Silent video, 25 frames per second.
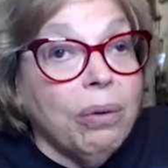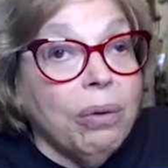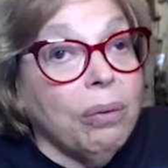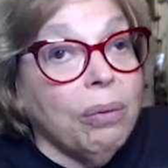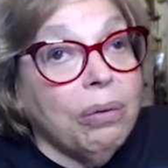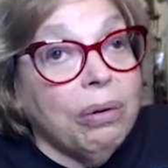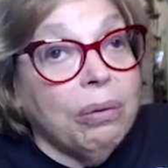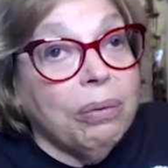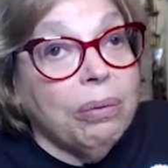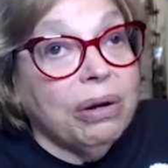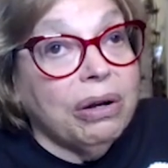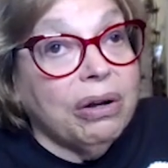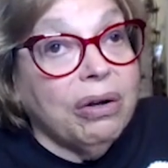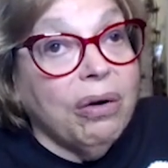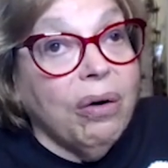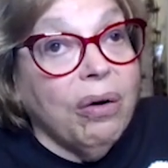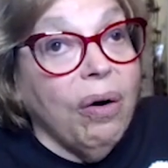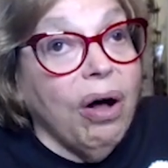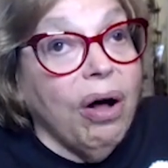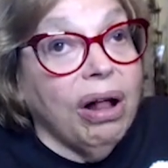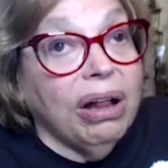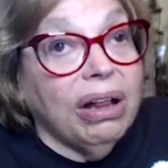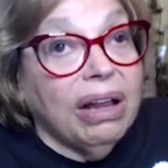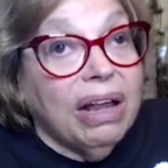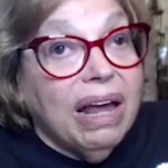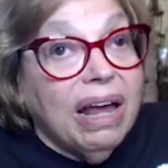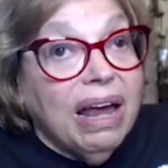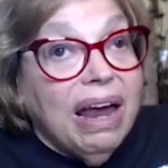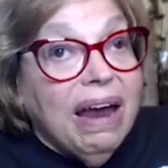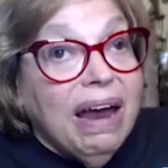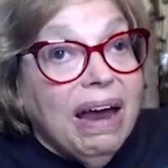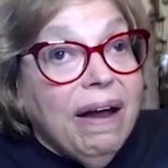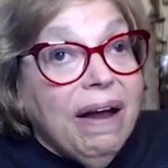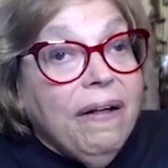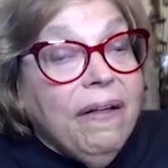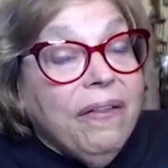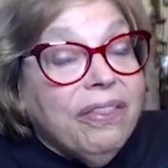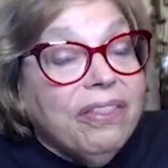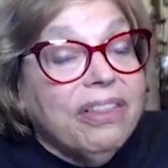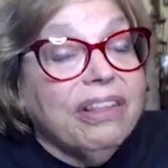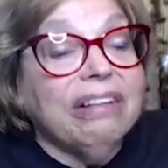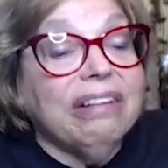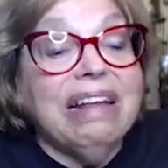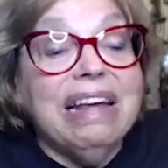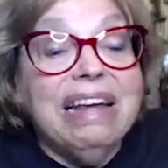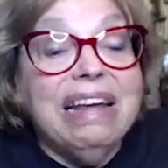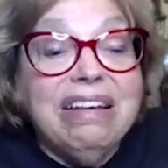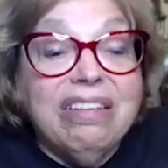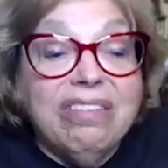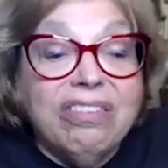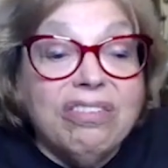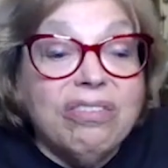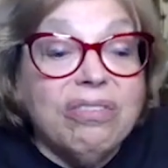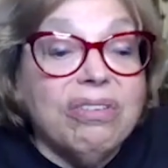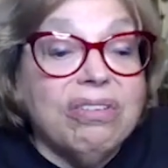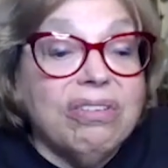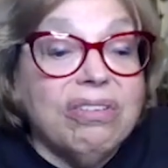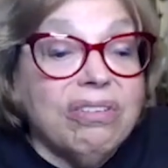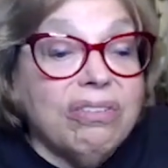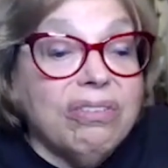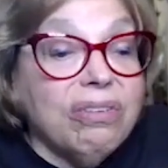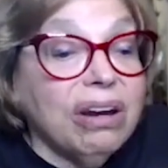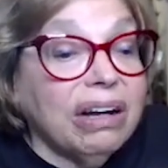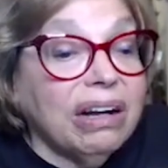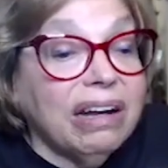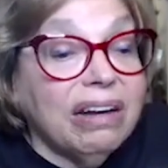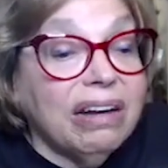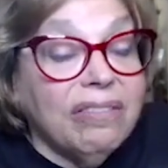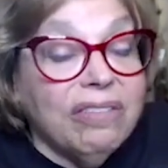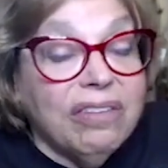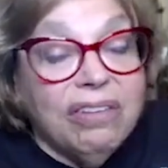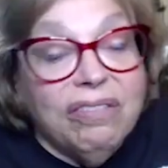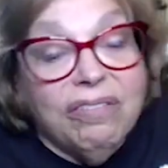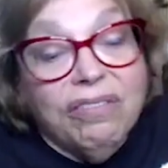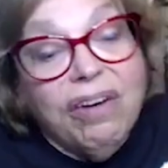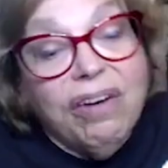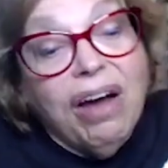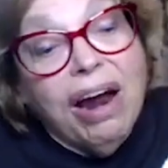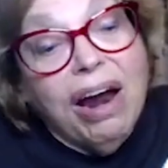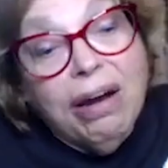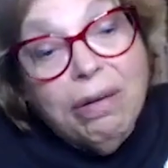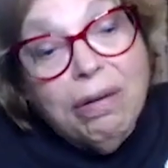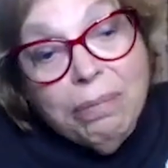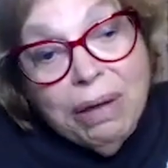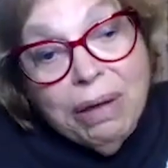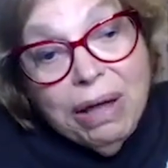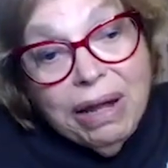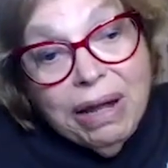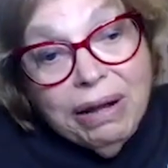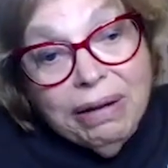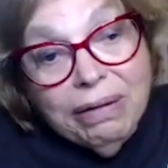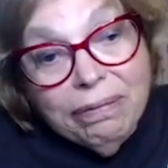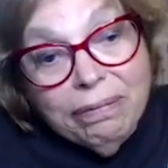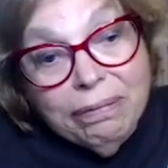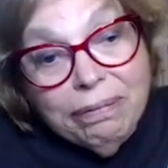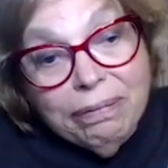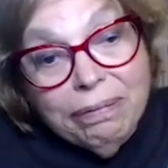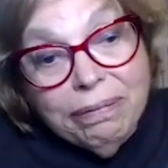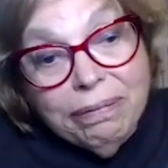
in what we would call the least restrictive environment,